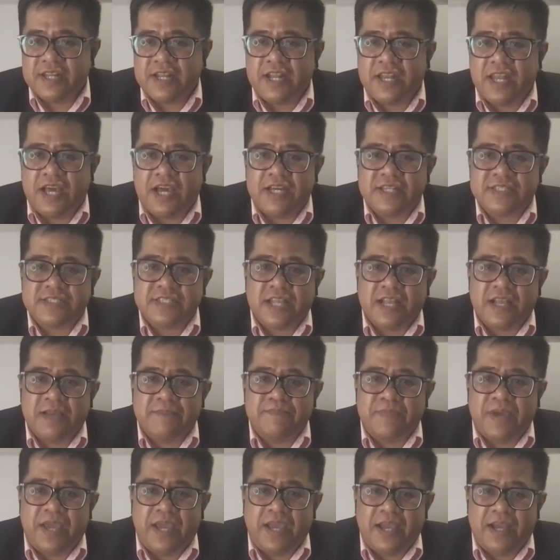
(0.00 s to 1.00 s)
a lot
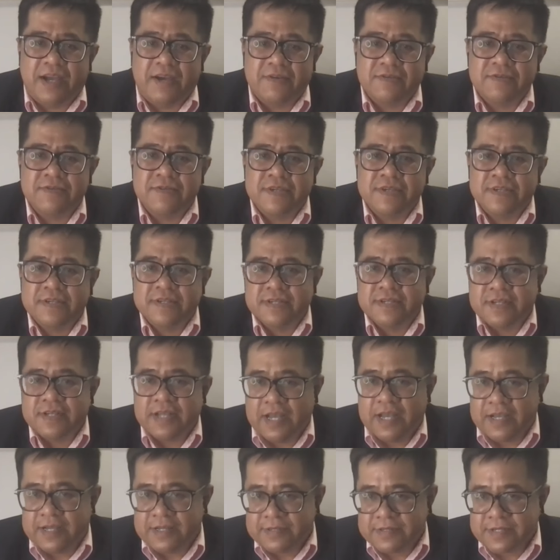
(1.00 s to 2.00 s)
about
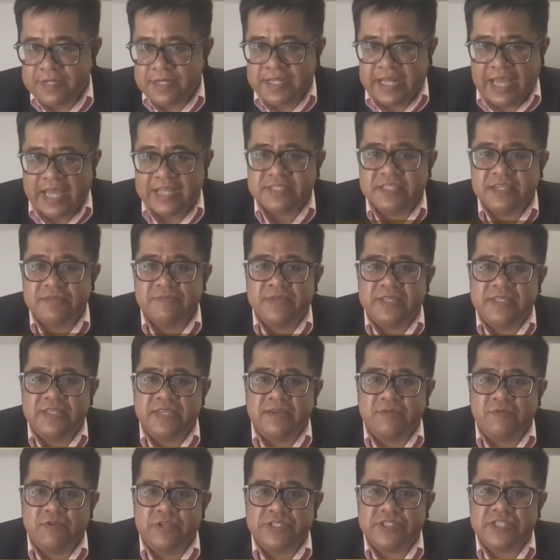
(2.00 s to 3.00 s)

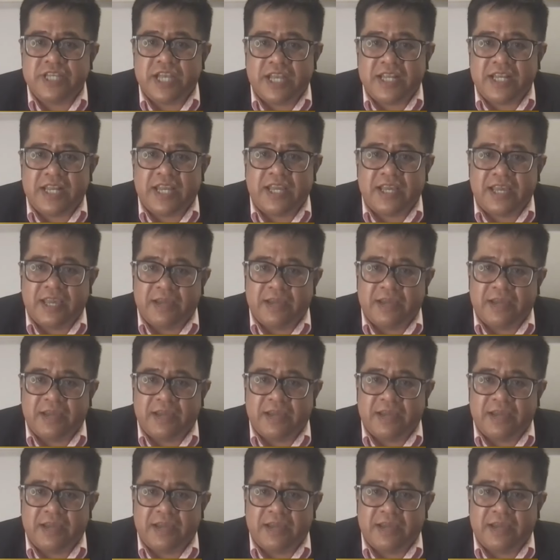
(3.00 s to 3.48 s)
connectivity with China,